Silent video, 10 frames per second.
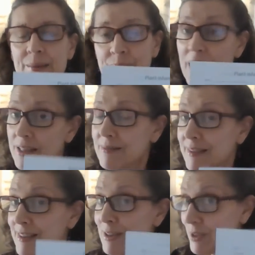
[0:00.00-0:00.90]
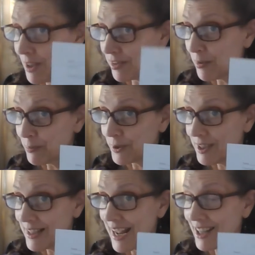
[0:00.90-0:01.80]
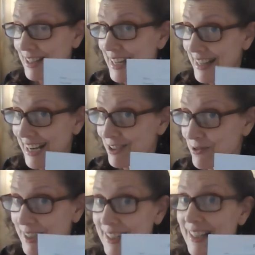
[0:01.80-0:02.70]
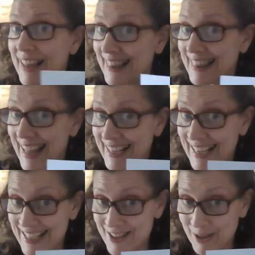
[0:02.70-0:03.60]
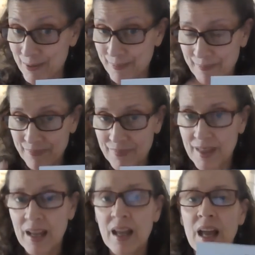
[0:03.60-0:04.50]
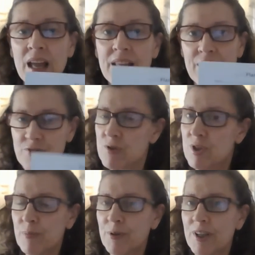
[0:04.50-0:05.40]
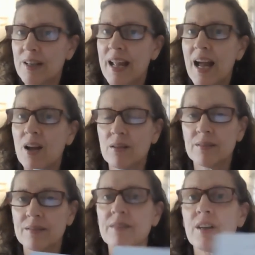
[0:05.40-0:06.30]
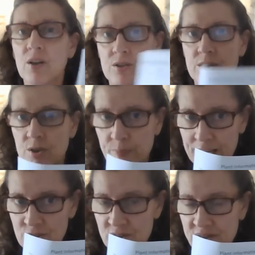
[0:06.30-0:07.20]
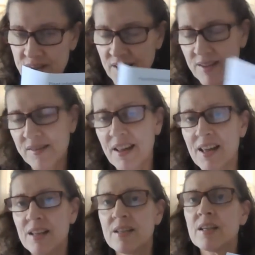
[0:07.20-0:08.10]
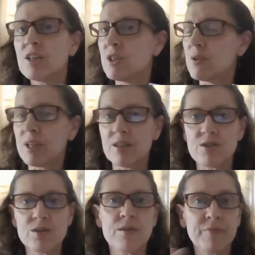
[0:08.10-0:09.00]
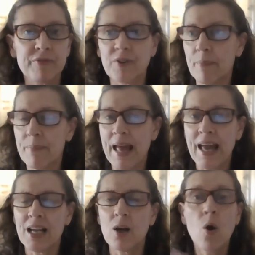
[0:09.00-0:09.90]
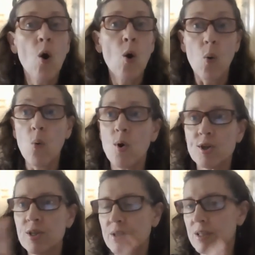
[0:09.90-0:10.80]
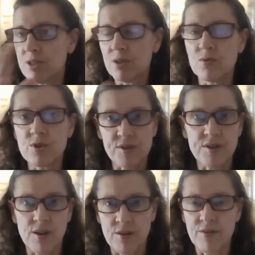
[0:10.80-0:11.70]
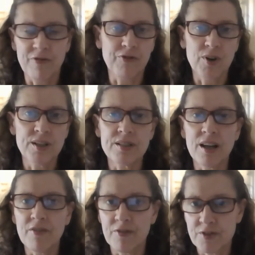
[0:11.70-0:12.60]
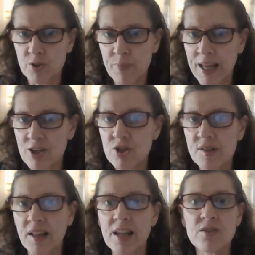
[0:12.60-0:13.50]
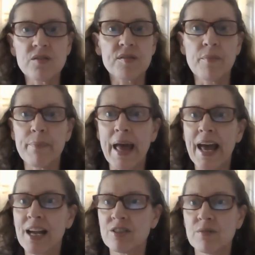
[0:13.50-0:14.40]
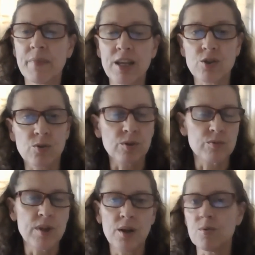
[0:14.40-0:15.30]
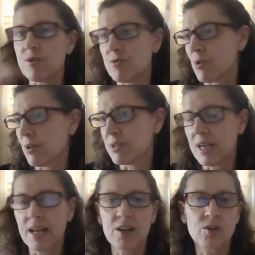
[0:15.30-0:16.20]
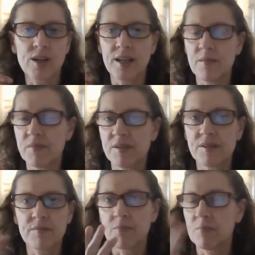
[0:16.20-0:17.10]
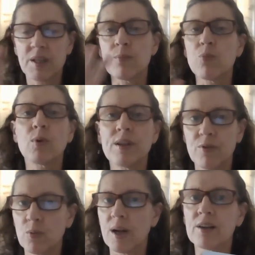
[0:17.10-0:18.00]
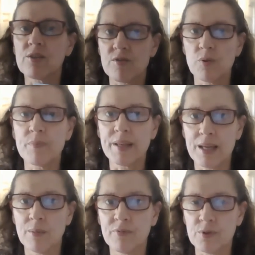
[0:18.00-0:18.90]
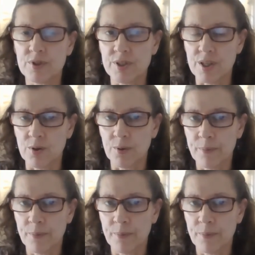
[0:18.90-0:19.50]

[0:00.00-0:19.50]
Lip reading: But you can also print it out and handwrite it like I do. If you do print it out, there are 2 pages, as I said. You can do them front back, or you can do just on the front of 2 pages and use the back to make your own notes, draw diagrams, keep whatever records would be helpful to you.